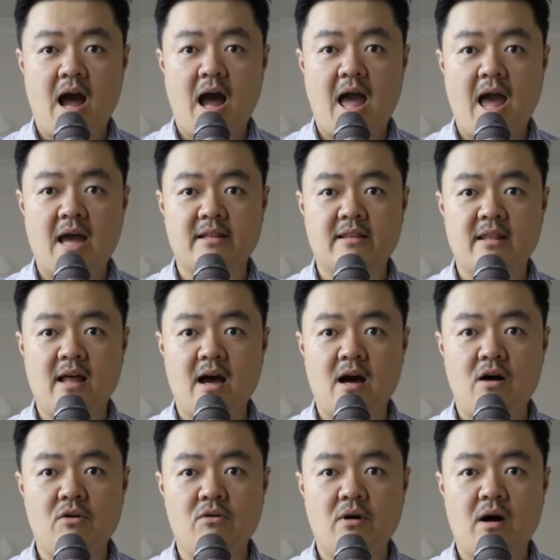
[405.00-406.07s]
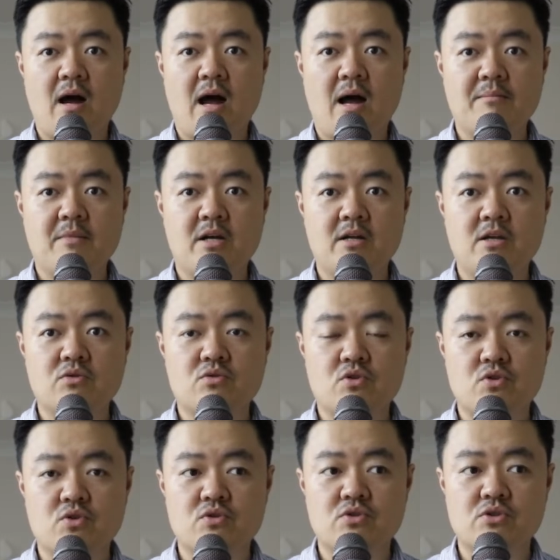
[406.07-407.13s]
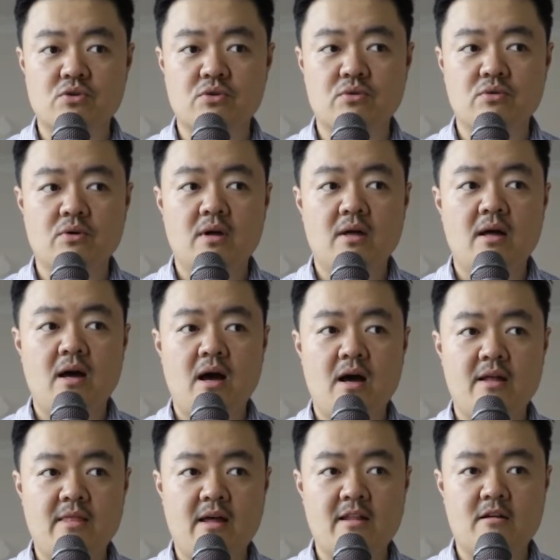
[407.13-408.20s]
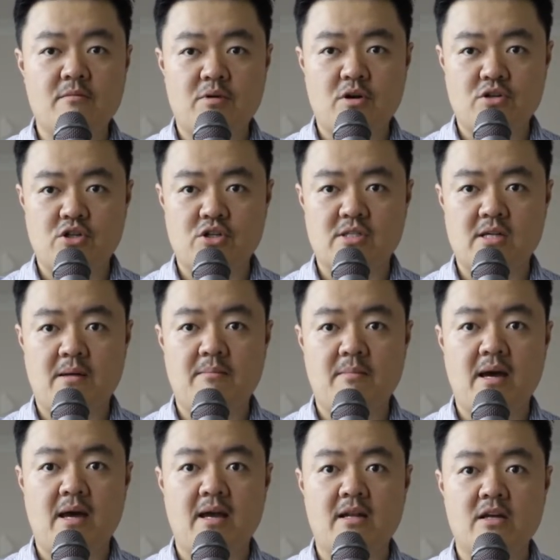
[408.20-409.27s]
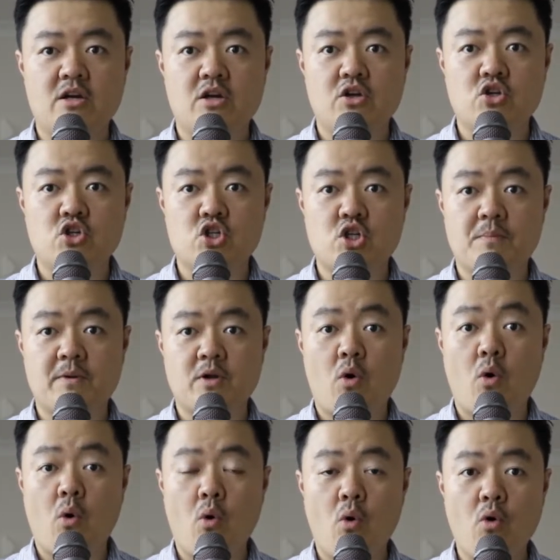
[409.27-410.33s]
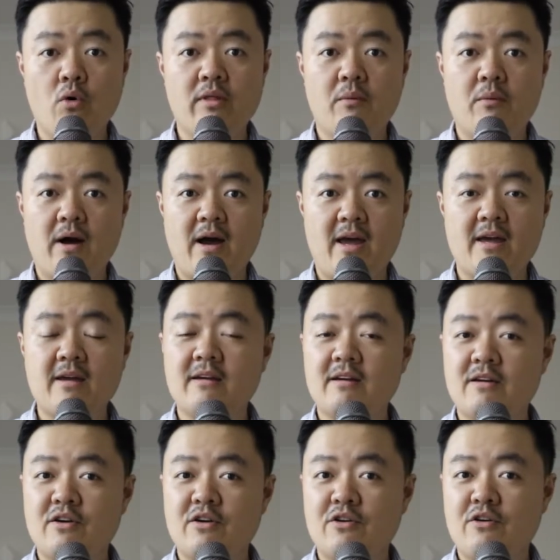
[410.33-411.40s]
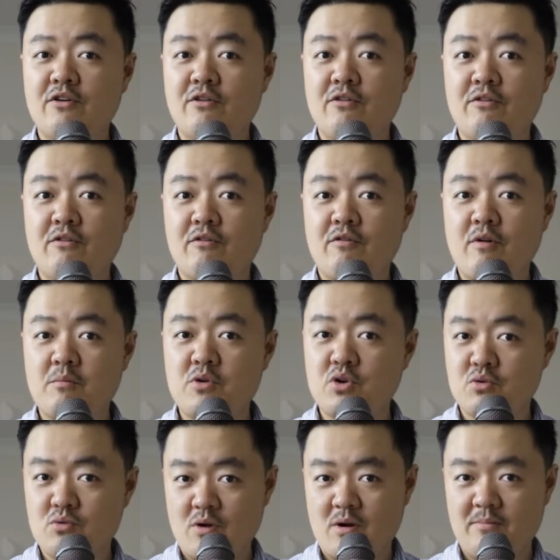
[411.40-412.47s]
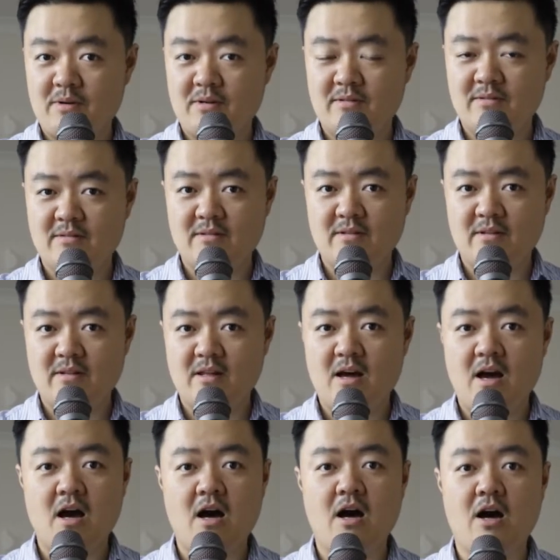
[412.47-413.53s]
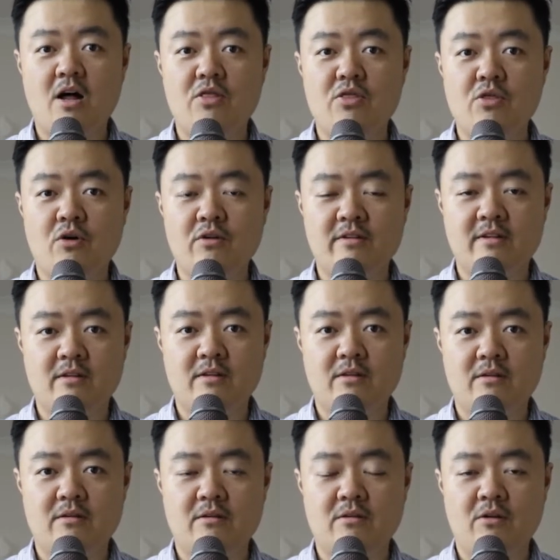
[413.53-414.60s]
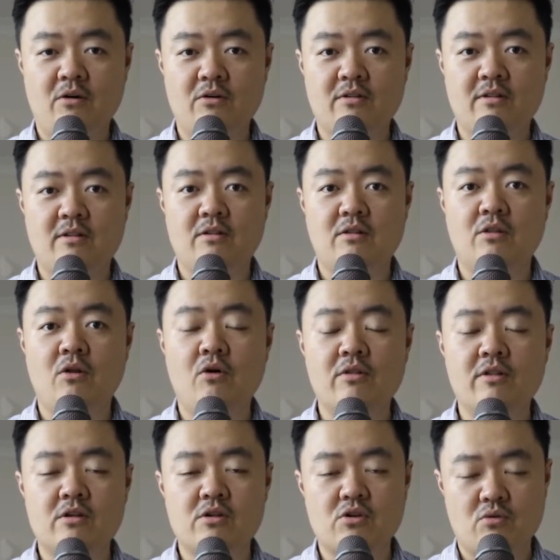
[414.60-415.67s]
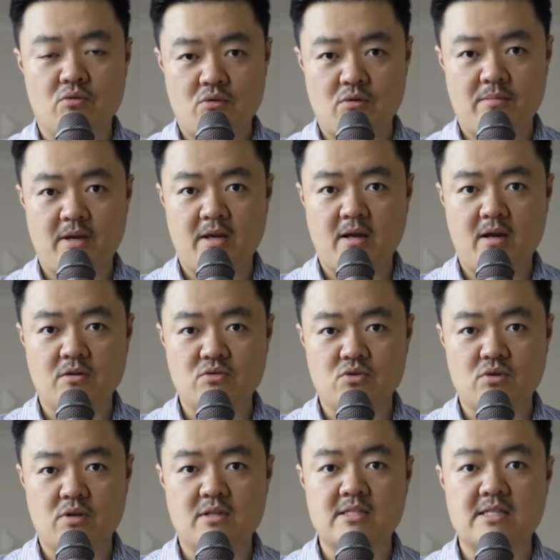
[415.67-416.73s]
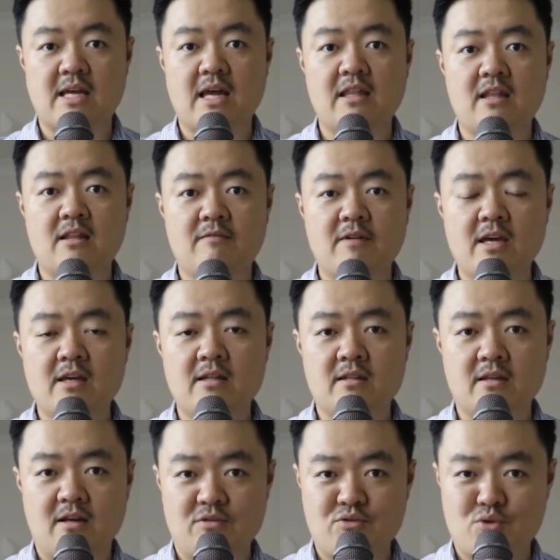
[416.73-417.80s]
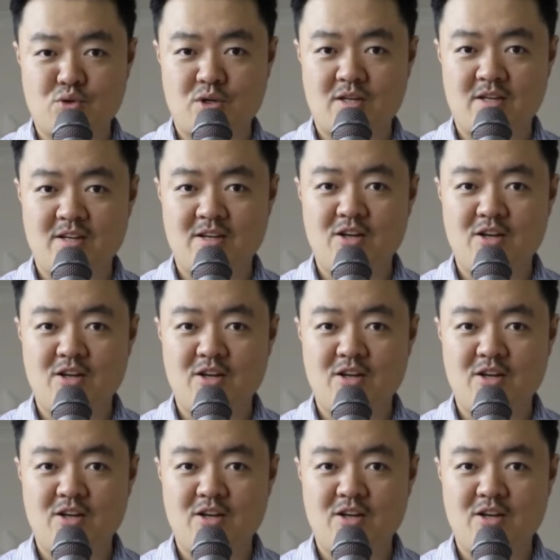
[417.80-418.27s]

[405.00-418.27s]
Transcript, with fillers: And now I'm going to introduce you another purchase I made shipped all the way from Europe, a north north northern European country, Scandinavian country.